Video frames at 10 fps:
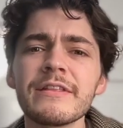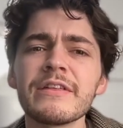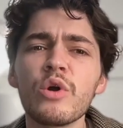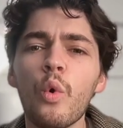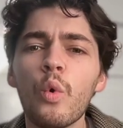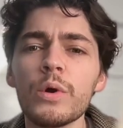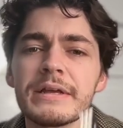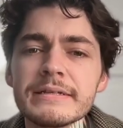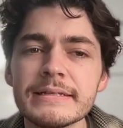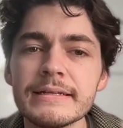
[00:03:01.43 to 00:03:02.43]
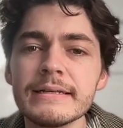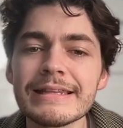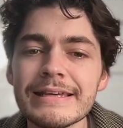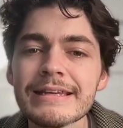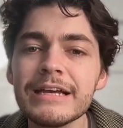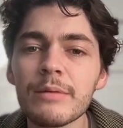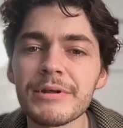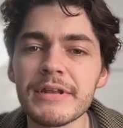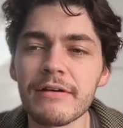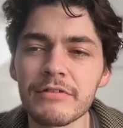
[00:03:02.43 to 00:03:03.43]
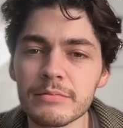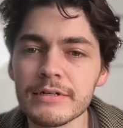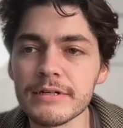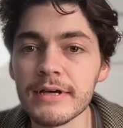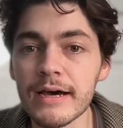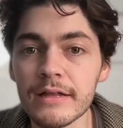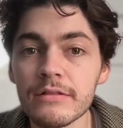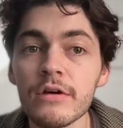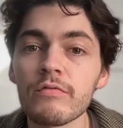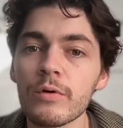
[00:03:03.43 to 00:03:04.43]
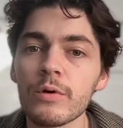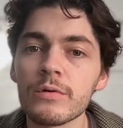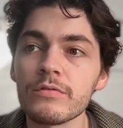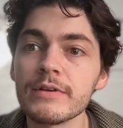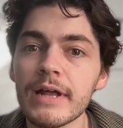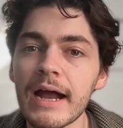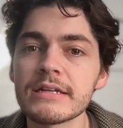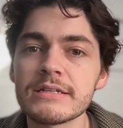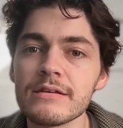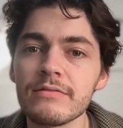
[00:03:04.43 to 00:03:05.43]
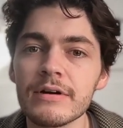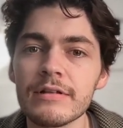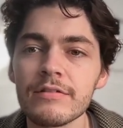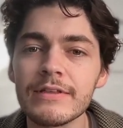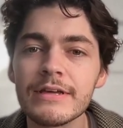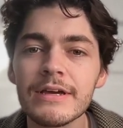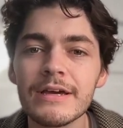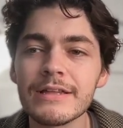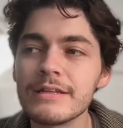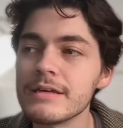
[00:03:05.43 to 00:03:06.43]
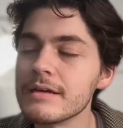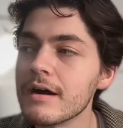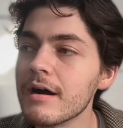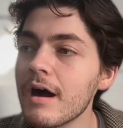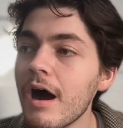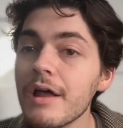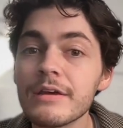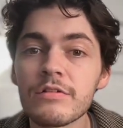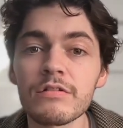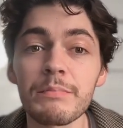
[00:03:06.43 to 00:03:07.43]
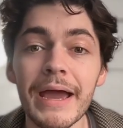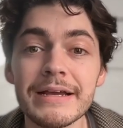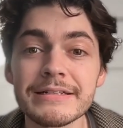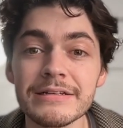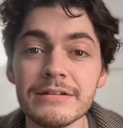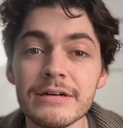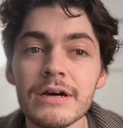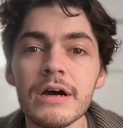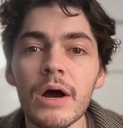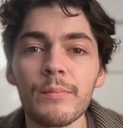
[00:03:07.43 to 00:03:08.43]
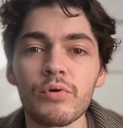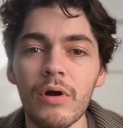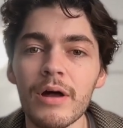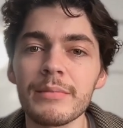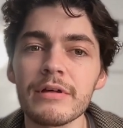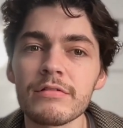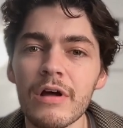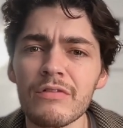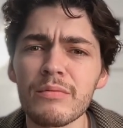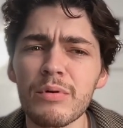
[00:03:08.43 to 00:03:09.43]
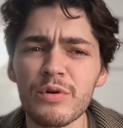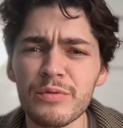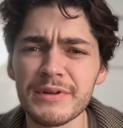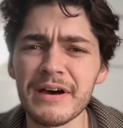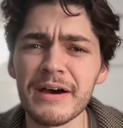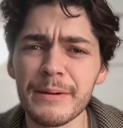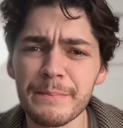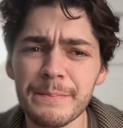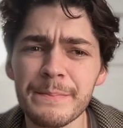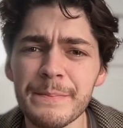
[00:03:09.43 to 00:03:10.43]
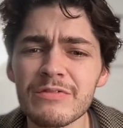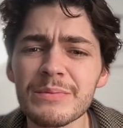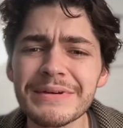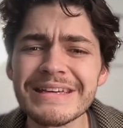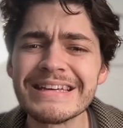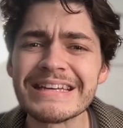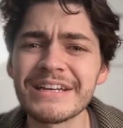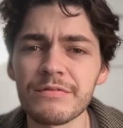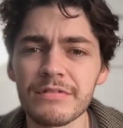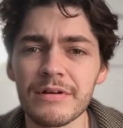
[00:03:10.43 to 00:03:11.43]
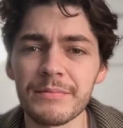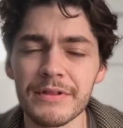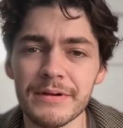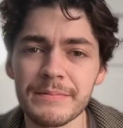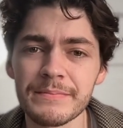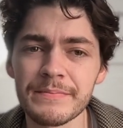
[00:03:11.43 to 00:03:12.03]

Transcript: a thing oriented, leading up inevitably to death. For her, the vita activa is the, the uh, unexpected promise of a birth time, of the beginning of something.